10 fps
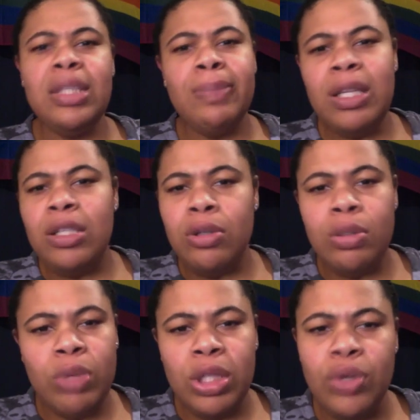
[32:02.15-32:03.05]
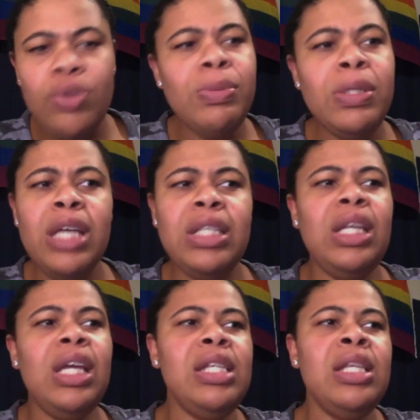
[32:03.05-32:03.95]
been reduced because of
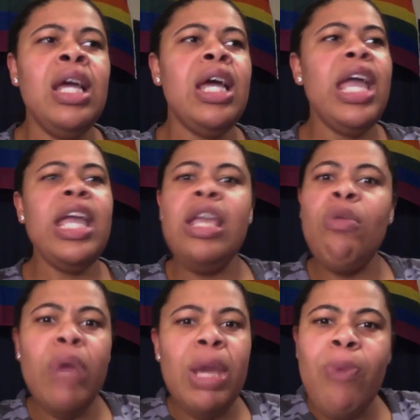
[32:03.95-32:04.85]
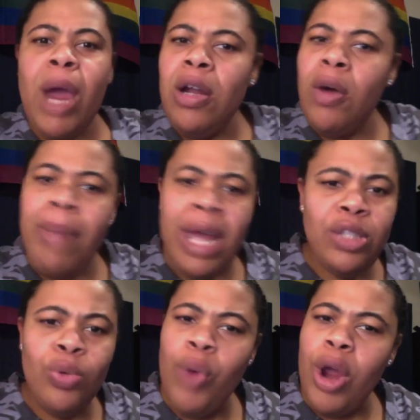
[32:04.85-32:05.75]
this. And he went right on back
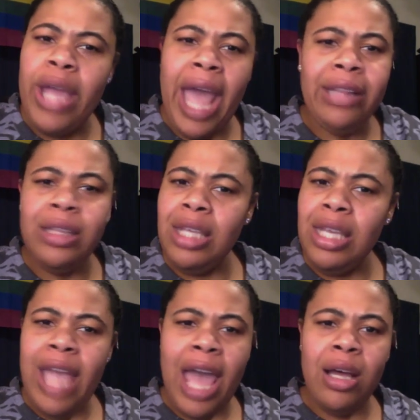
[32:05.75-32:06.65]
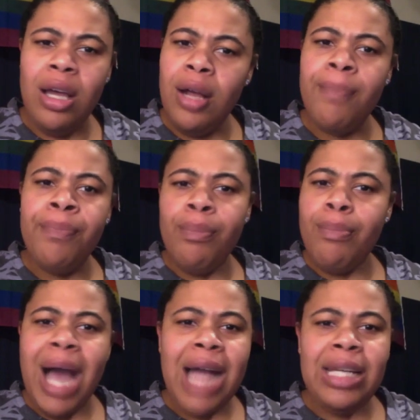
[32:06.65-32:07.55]
to work after he got
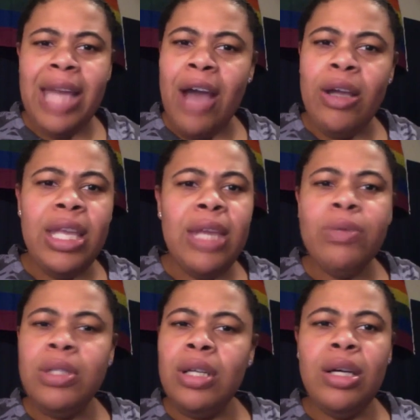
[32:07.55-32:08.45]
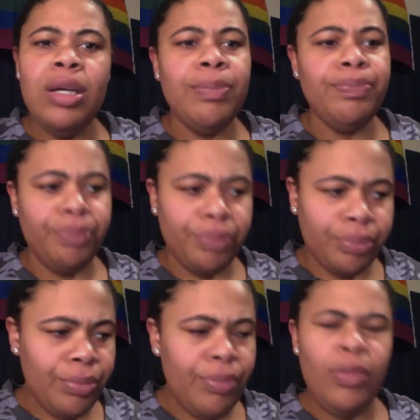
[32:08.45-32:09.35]
bonded out. He was
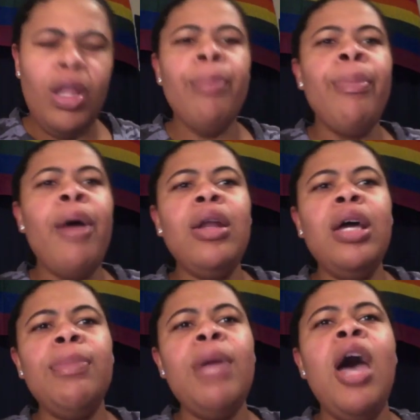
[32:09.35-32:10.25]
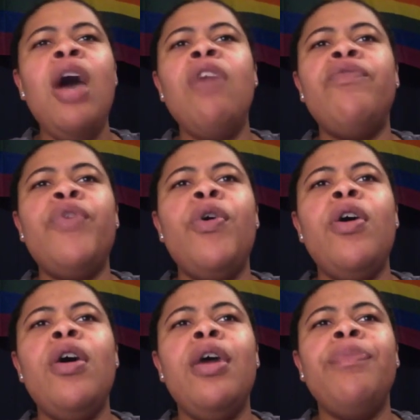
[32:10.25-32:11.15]
brought up
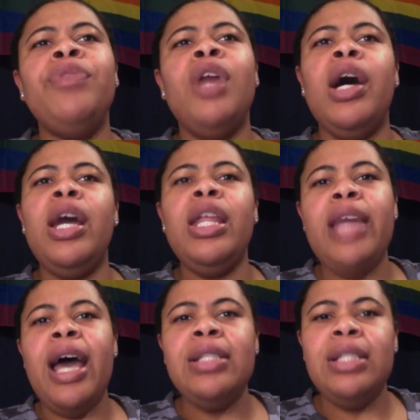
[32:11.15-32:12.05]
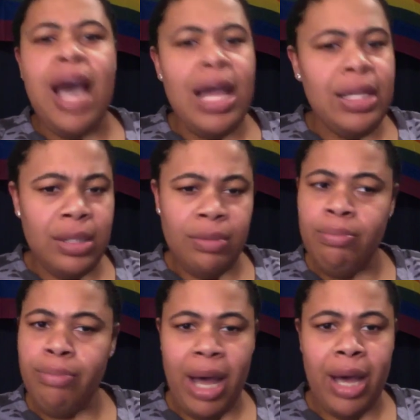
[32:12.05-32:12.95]
for $100,000
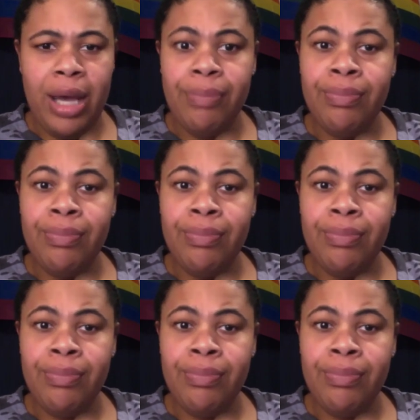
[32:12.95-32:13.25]
bond.